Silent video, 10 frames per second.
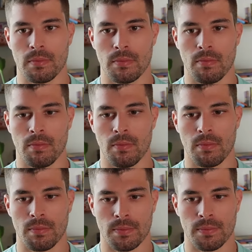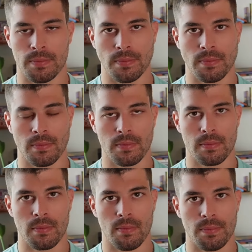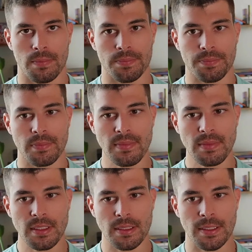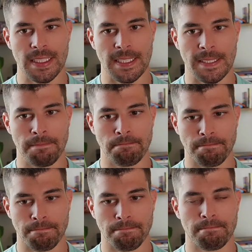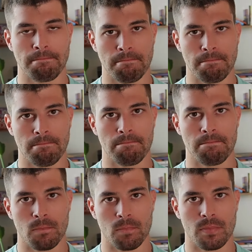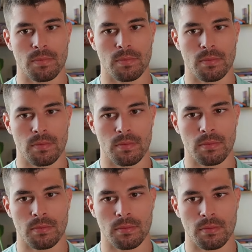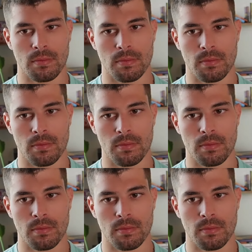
(silent)